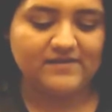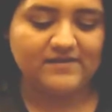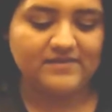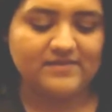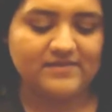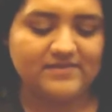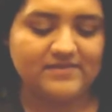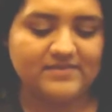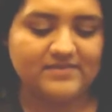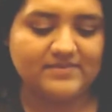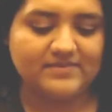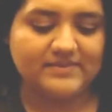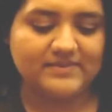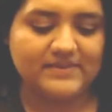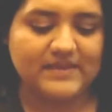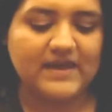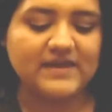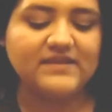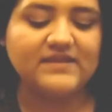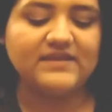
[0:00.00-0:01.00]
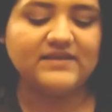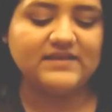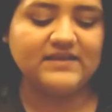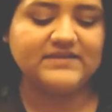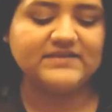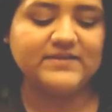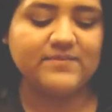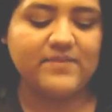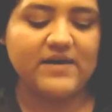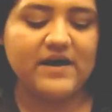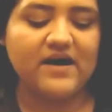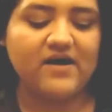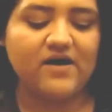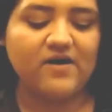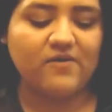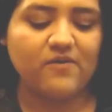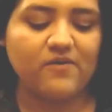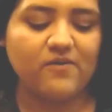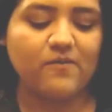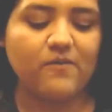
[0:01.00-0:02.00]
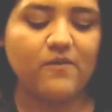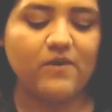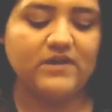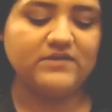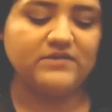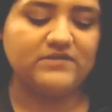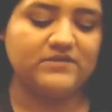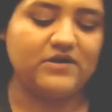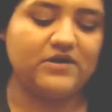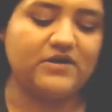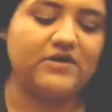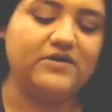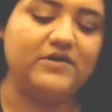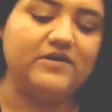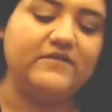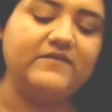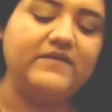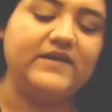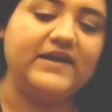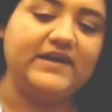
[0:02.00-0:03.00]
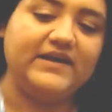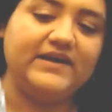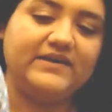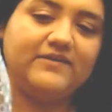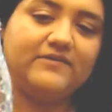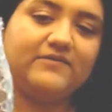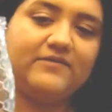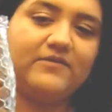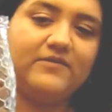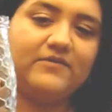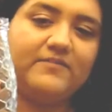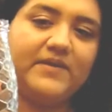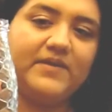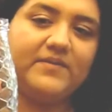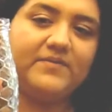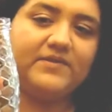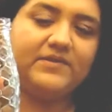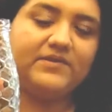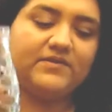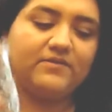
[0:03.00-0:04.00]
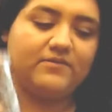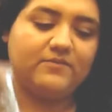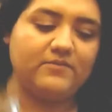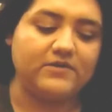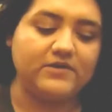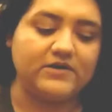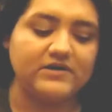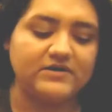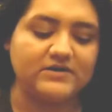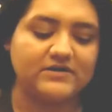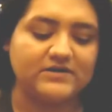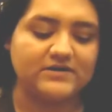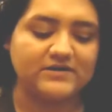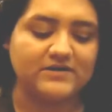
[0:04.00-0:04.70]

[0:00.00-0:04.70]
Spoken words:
I think that's about 1/3 of it, or maybe a little more.